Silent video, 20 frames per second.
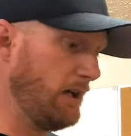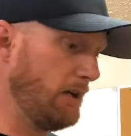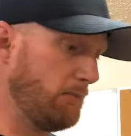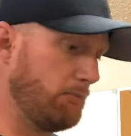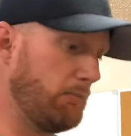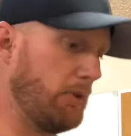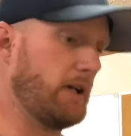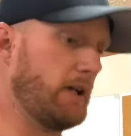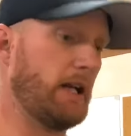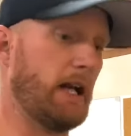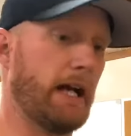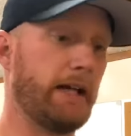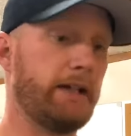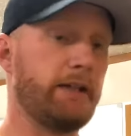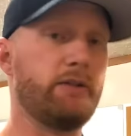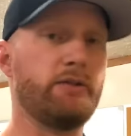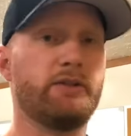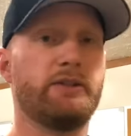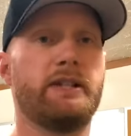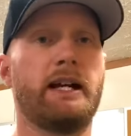But I
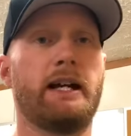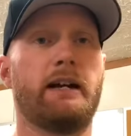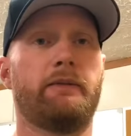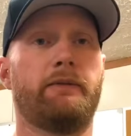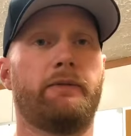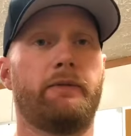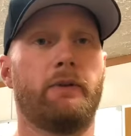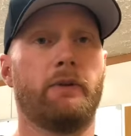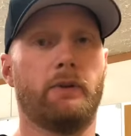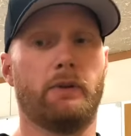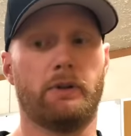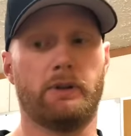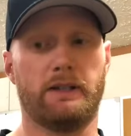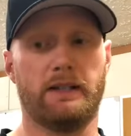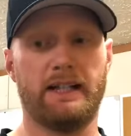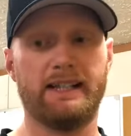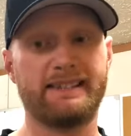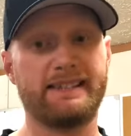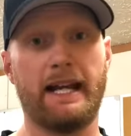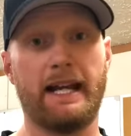use that for a
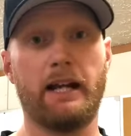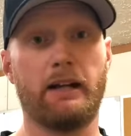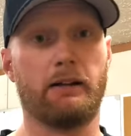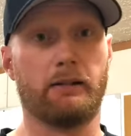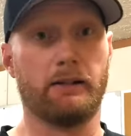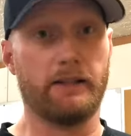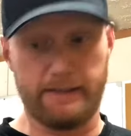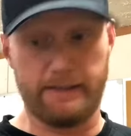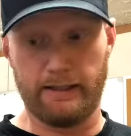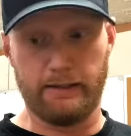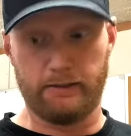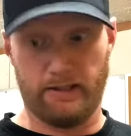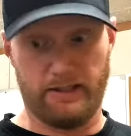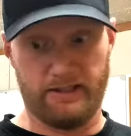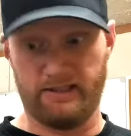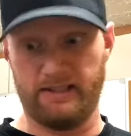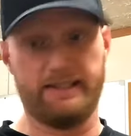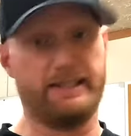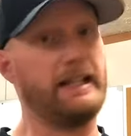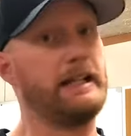scanner. It's
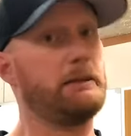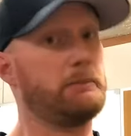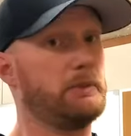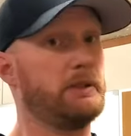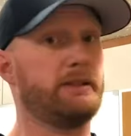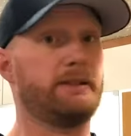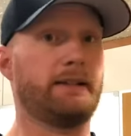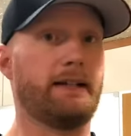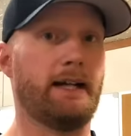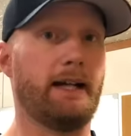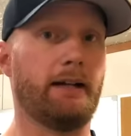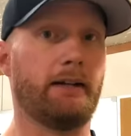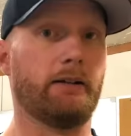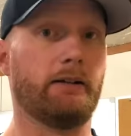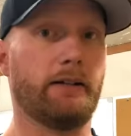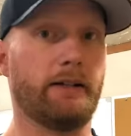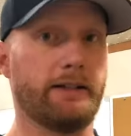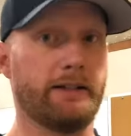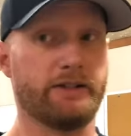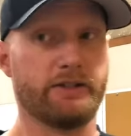a damn good scanner,
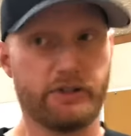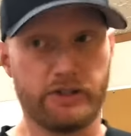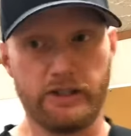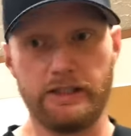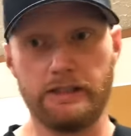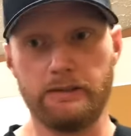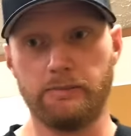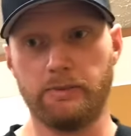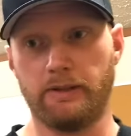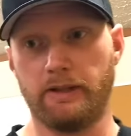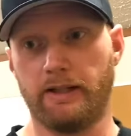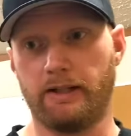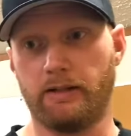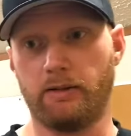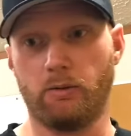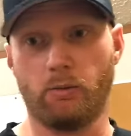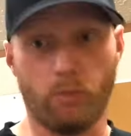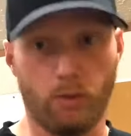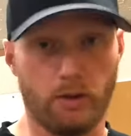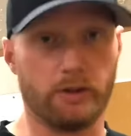and it's cheap and it
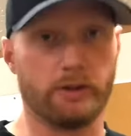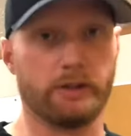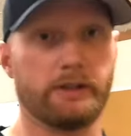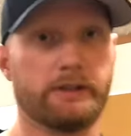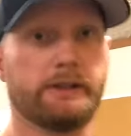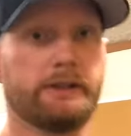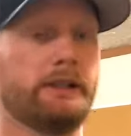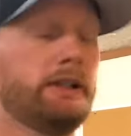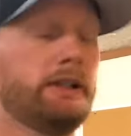works.